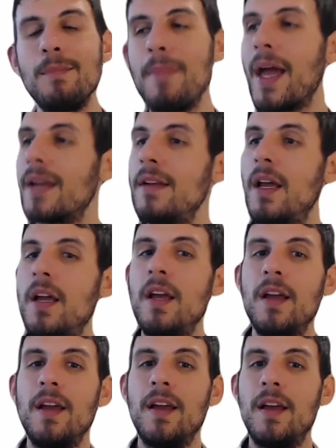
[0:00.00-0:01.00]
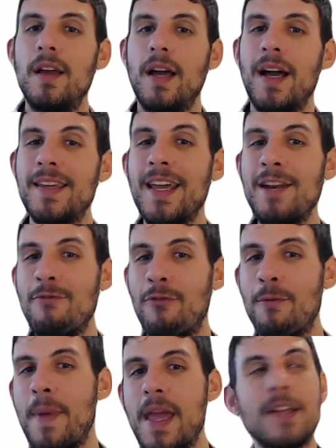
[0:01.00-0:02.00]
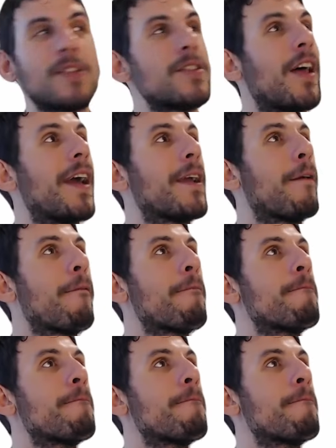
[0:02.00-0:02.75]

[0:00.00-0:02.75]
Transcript: man, again, for me, it's like,